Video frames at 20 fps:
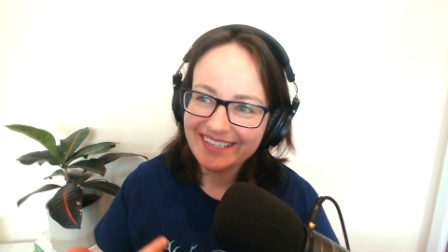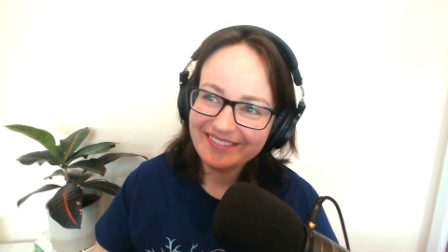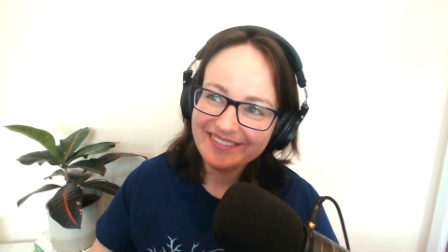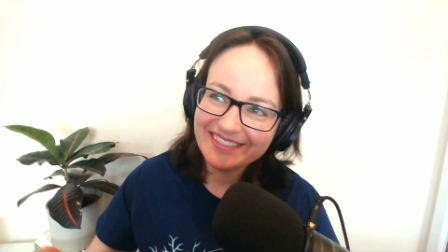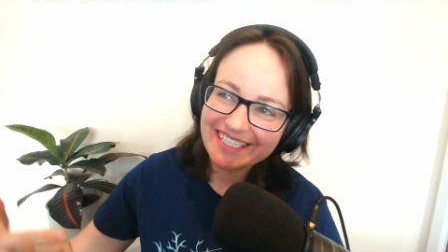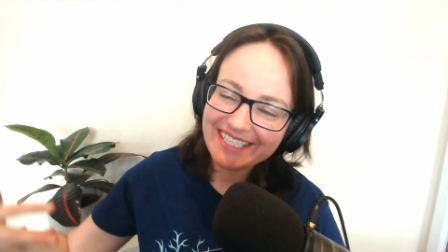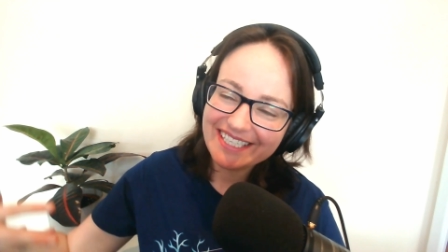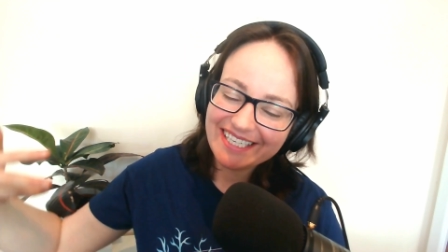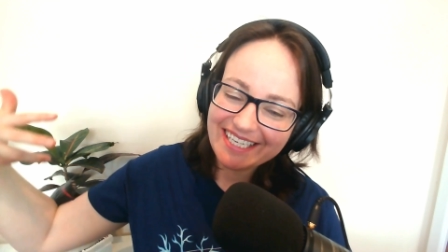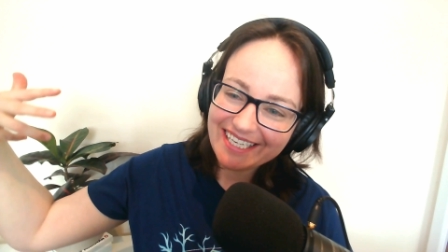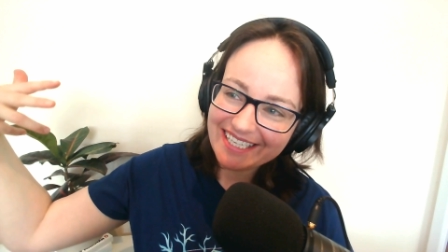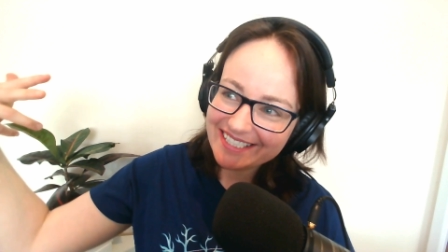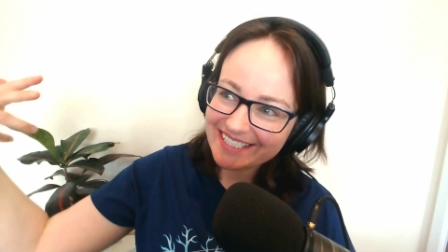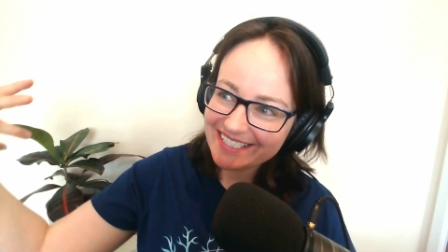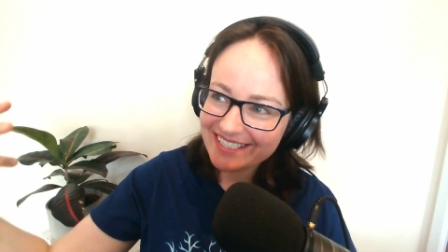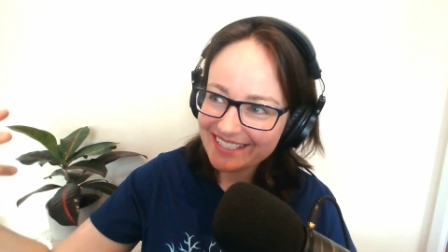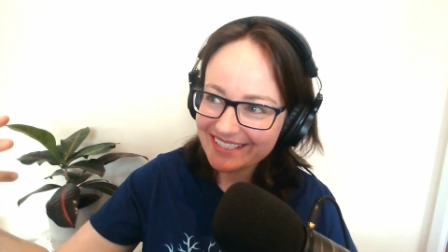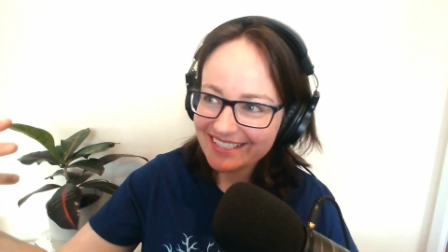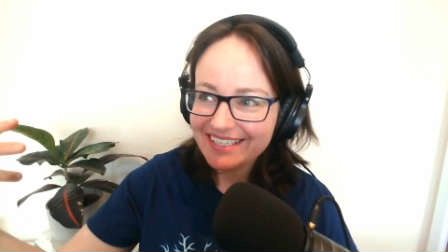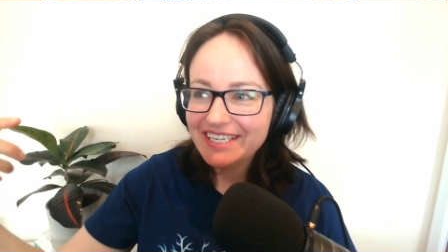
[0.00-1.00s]
know if it's going to get
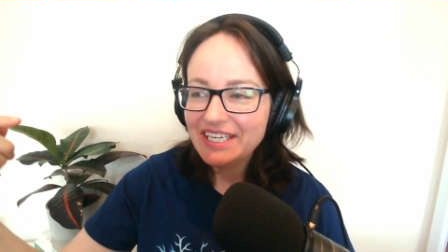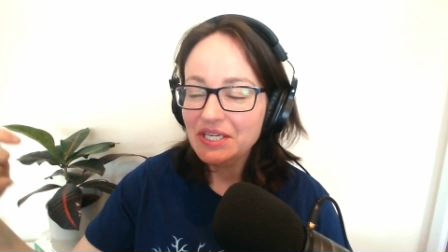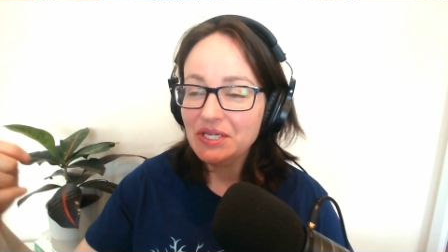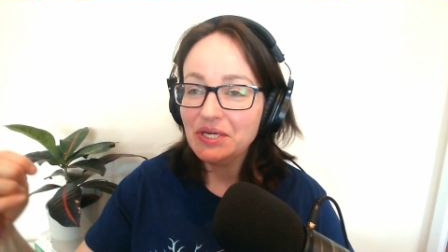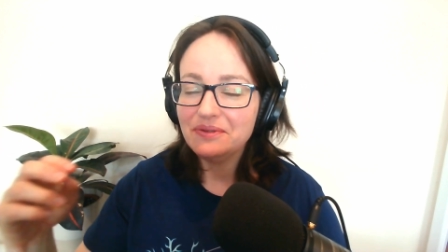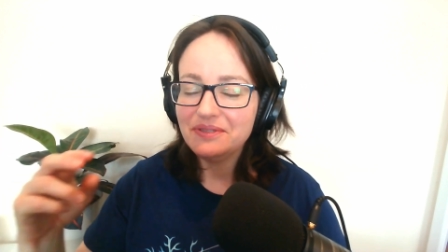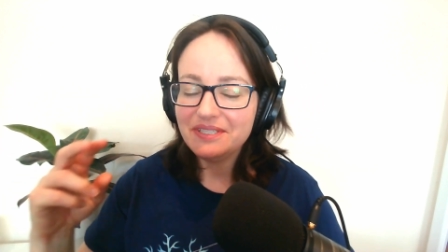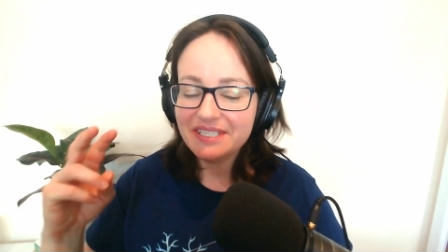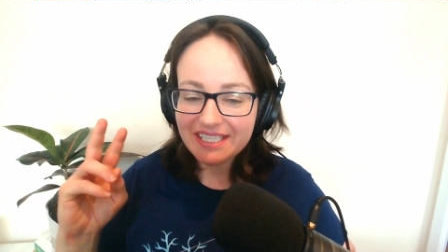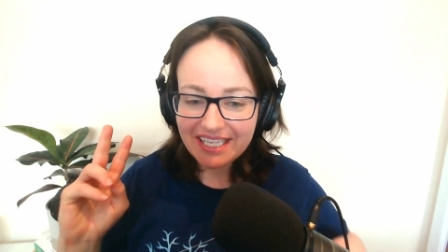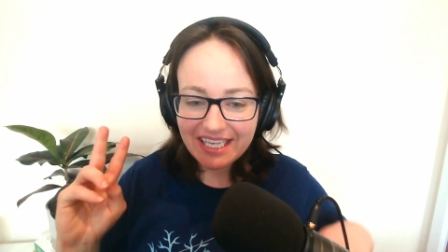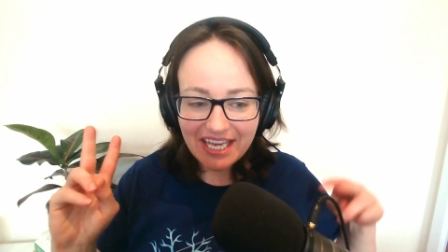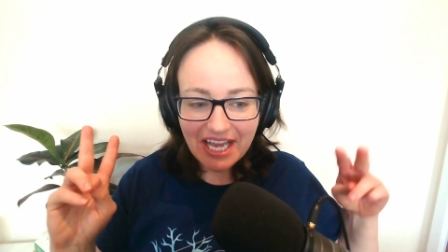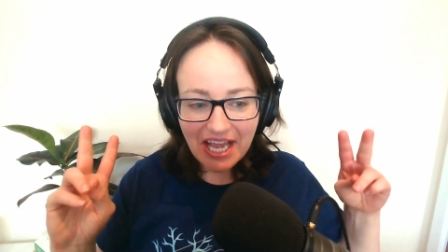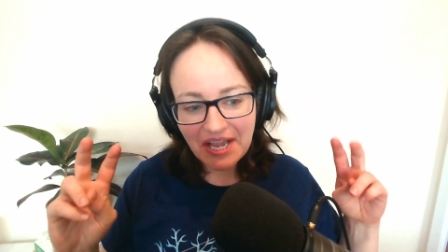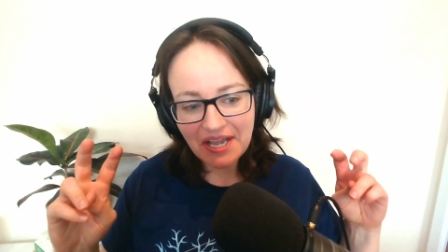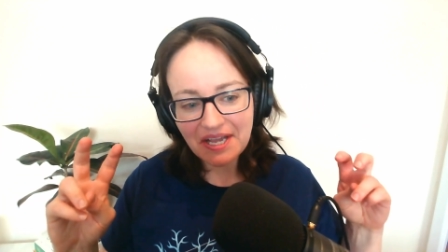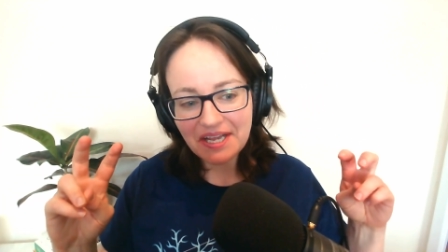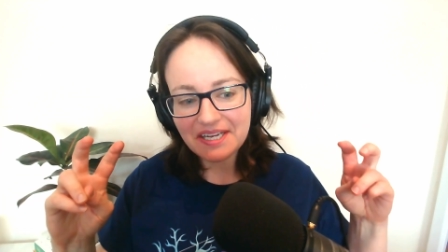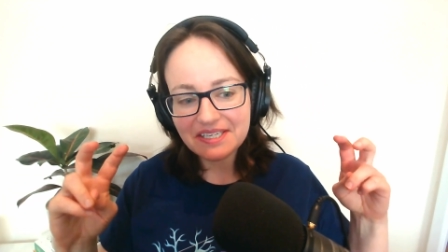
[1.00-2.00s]
to you know to the
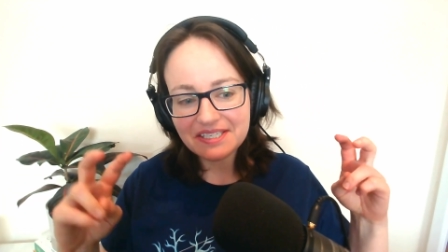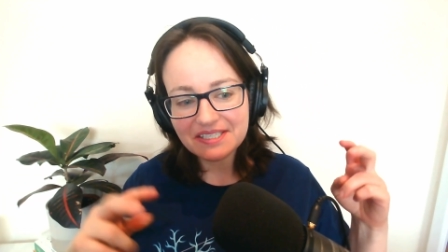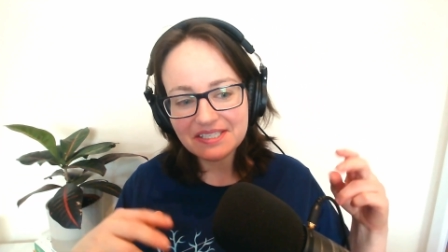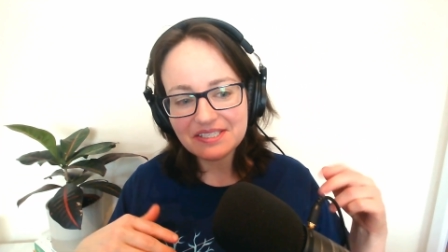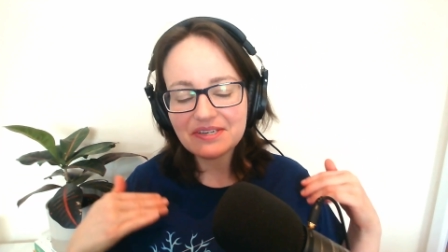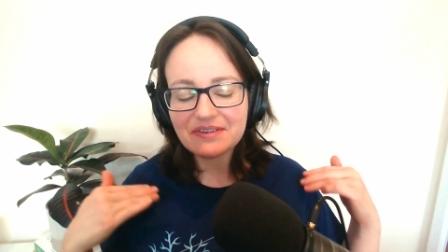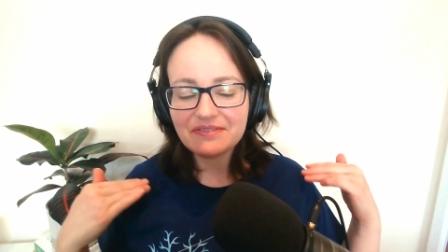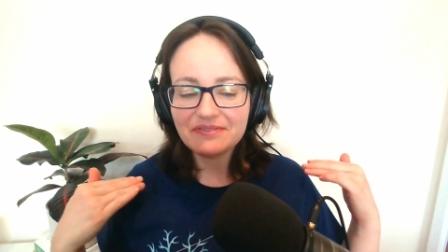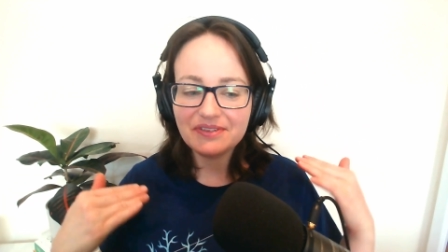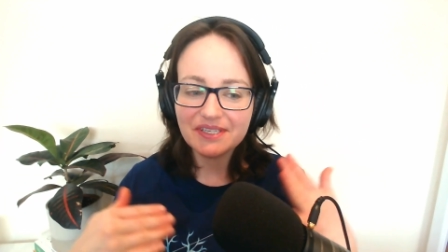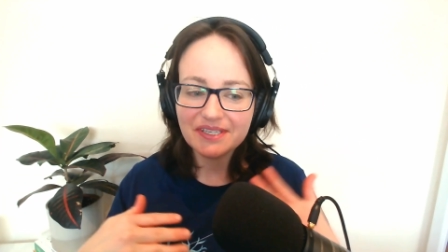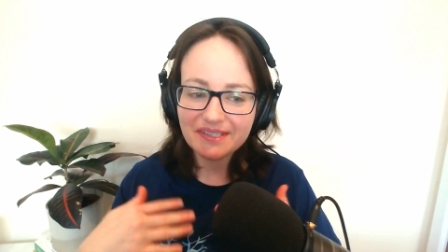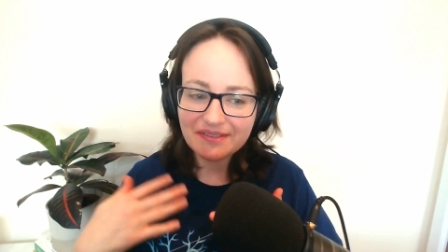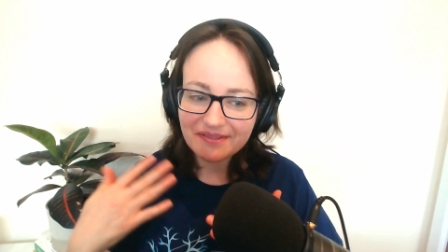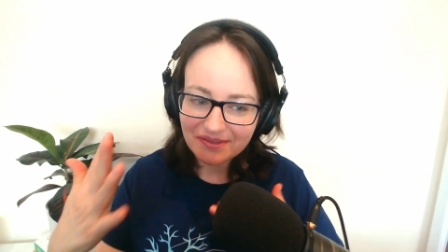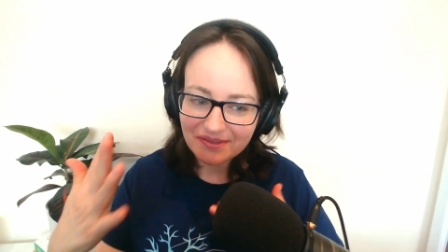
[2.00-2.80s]
end after